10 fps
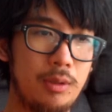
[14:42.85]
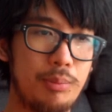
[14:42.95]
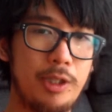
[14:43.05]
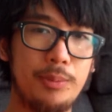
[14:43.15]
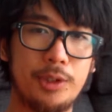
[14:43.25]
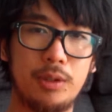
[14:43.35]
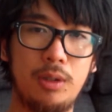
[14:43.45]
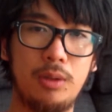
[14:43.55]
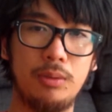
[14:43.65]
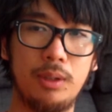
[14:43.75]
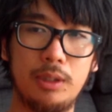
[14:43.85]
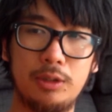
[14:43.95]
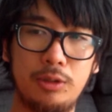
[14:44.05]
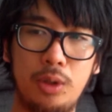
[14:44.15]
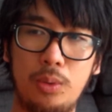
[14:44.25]
I'm pretty much alone. Like,
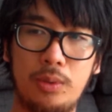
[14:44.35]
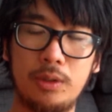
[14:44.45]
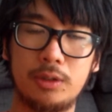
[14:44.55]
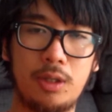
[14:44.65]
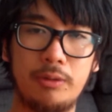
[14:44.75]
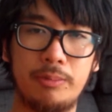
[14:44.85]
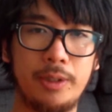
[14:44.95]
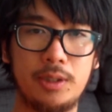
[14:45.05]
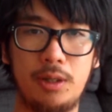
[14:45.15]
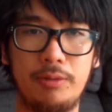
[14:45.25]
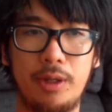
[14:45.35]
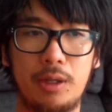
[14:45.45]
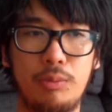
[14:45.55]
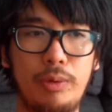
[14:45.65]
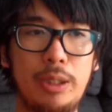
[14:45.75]
there's no one aside from myself that
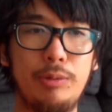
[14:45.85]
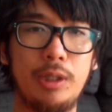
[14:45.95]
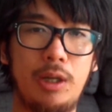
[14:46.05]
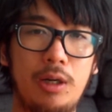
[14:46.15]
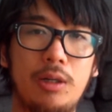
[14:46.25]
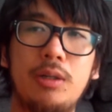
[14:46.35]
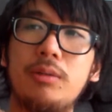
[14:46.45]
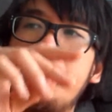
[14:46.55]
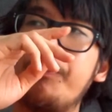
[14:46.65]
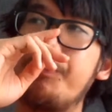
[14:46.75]
I can really rely on.